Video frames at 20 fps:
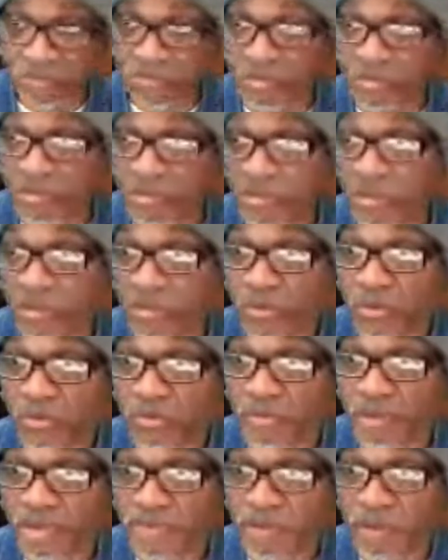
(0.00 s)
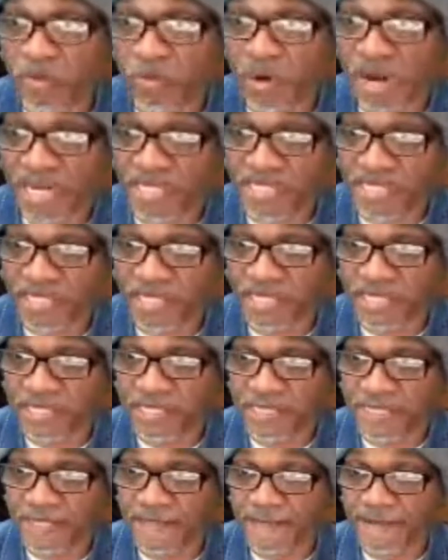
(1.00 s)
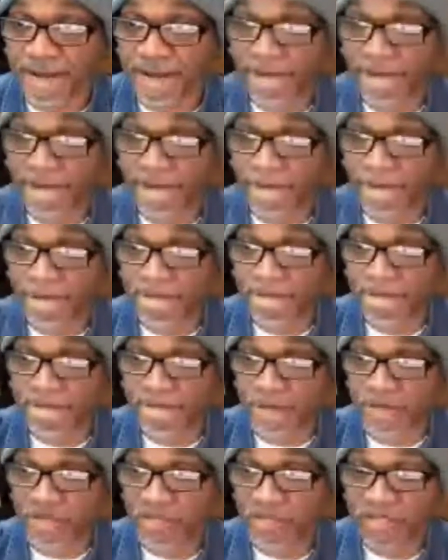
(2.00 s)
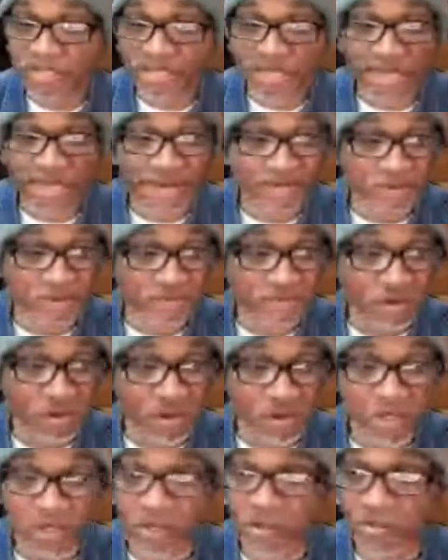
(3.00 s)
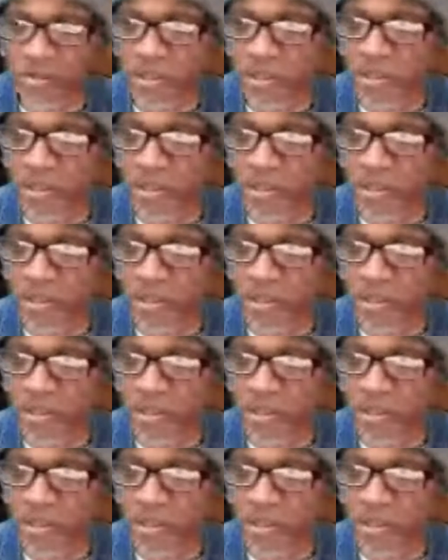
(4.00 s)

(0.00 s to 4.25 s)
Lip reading: who may be watching this and doesn't have the volume.